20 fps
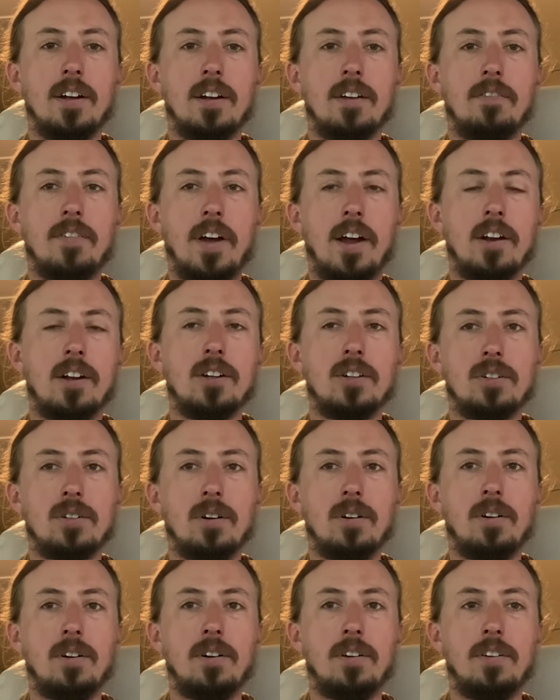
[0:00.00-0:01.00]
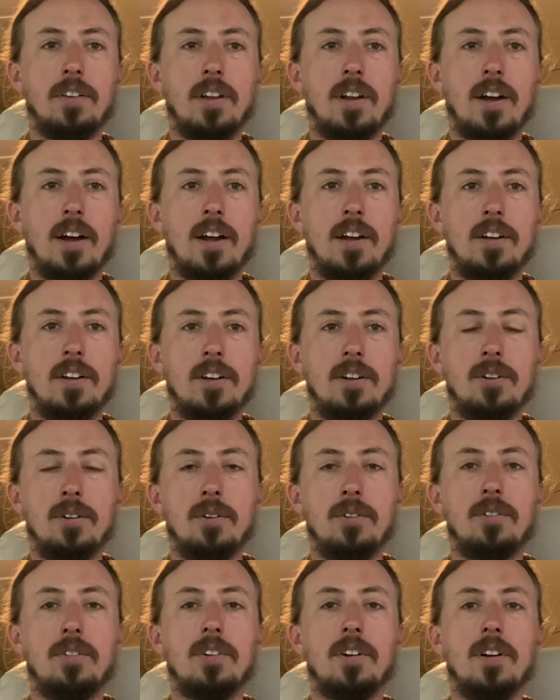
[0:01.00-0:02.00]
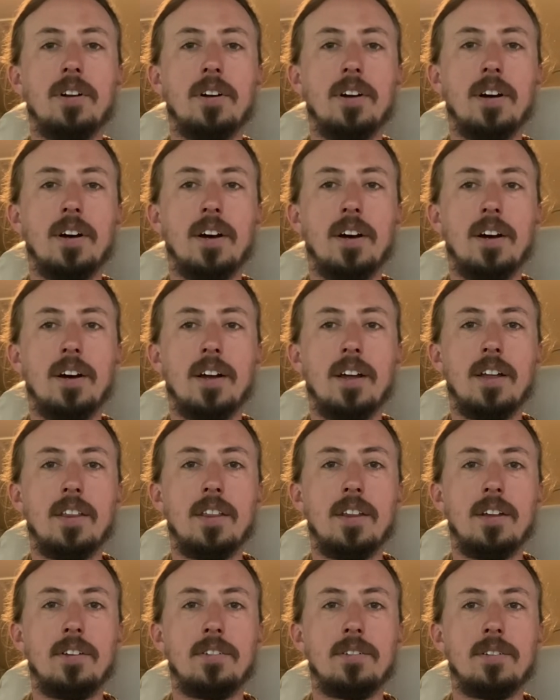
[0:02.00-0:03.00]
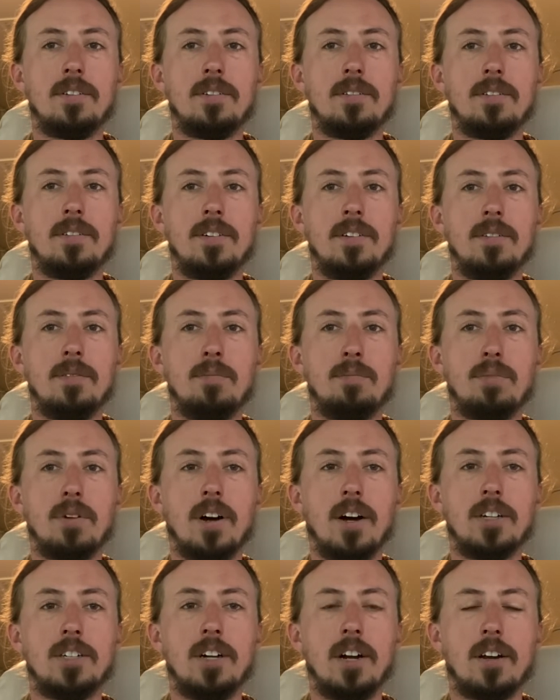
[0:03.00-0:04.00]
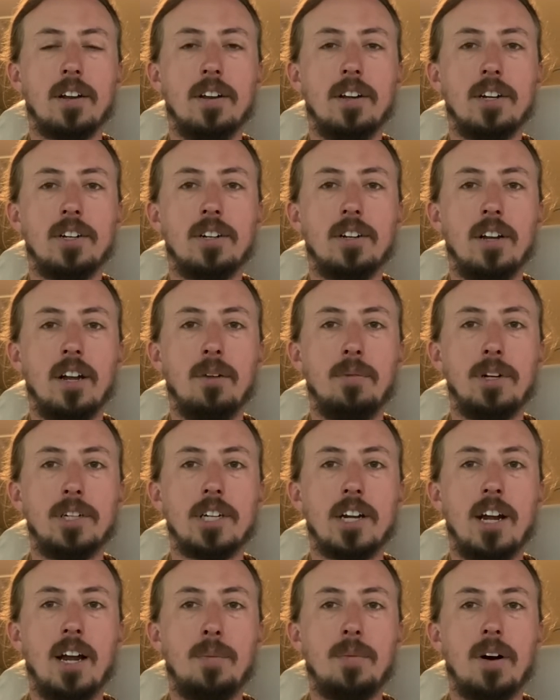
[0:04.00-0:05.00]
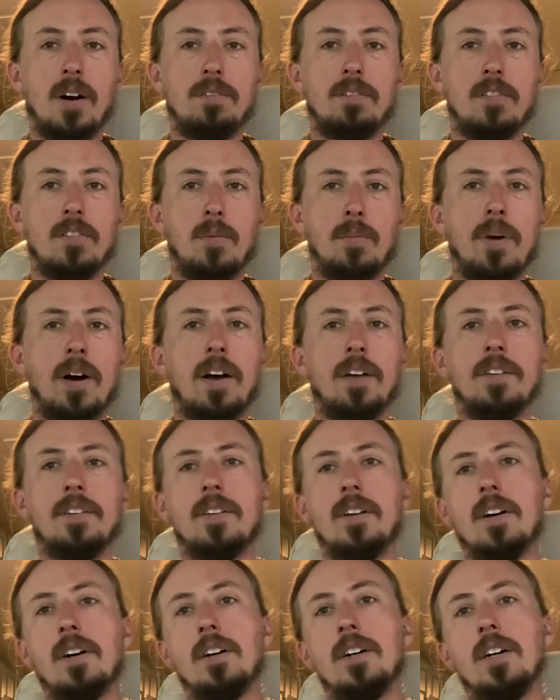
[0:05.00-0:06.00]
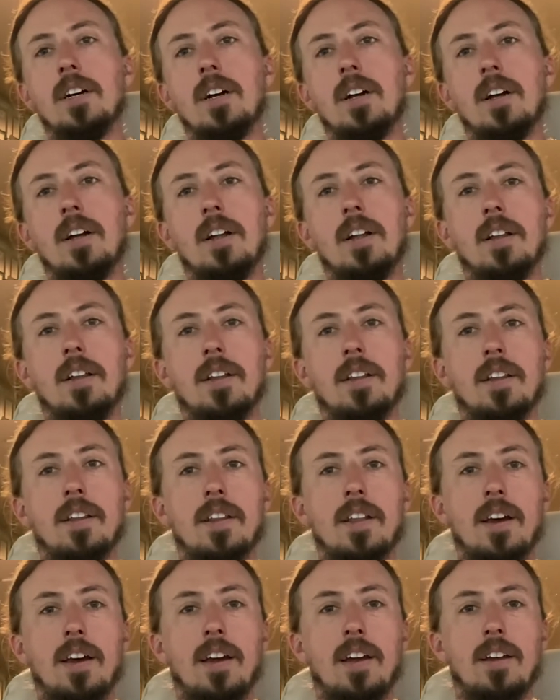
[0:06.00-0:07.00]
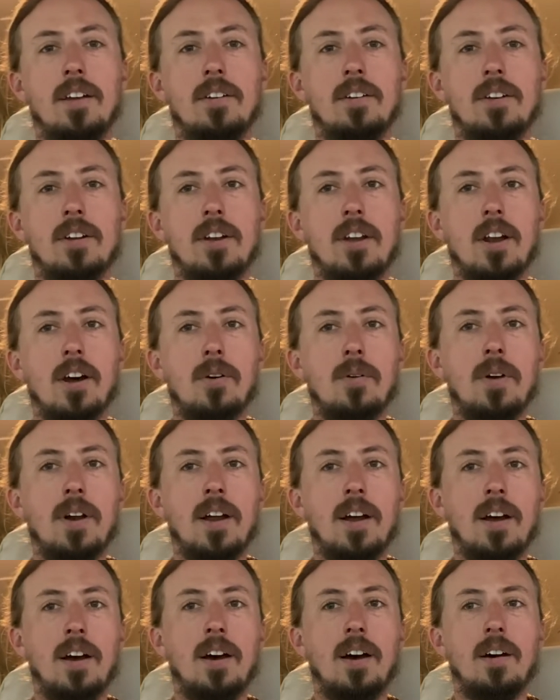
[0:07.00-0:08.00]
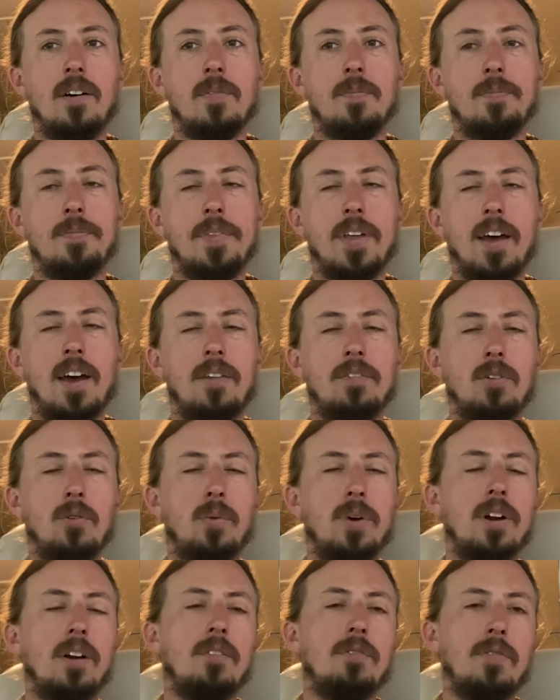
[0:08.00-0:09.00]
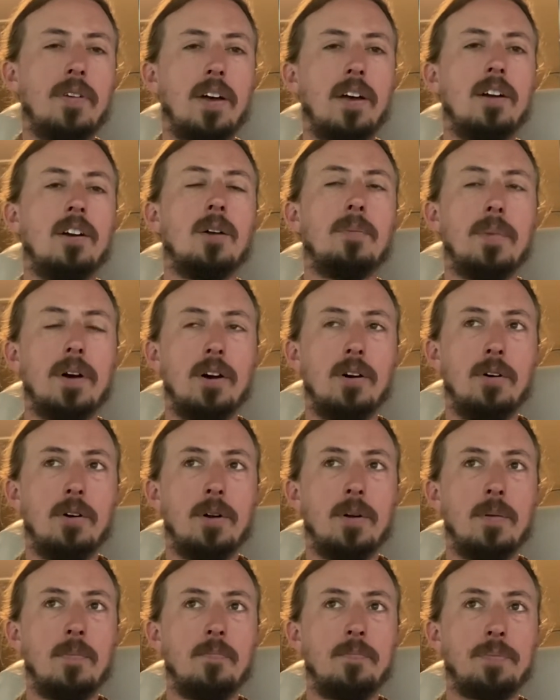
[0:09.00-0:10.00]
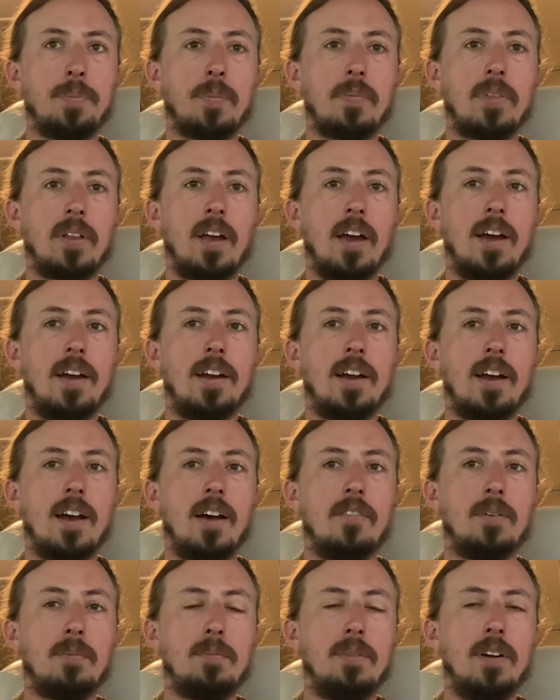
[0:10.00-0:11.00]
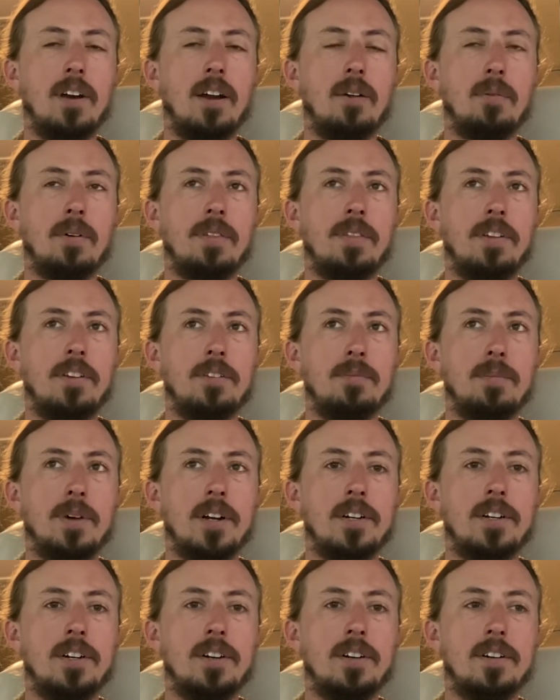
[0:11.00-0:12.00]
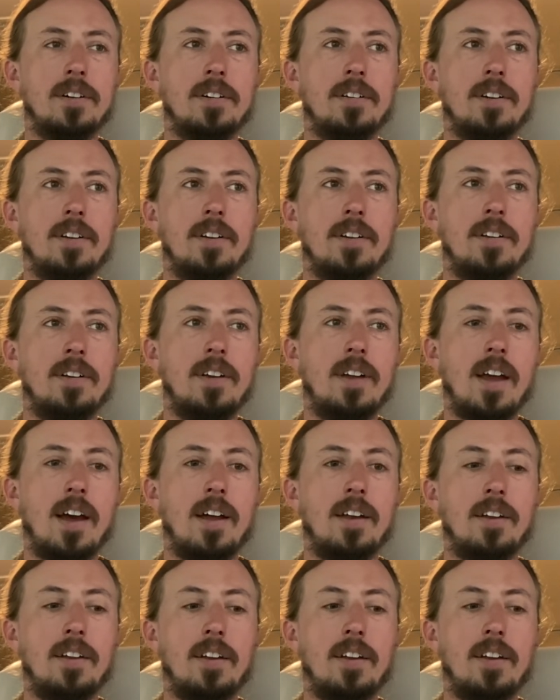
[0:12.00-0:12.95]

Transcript: fan controllers that I used in this project initially, which came off of a Mazda, they have a weird failure mode, and I haven't played with this much yet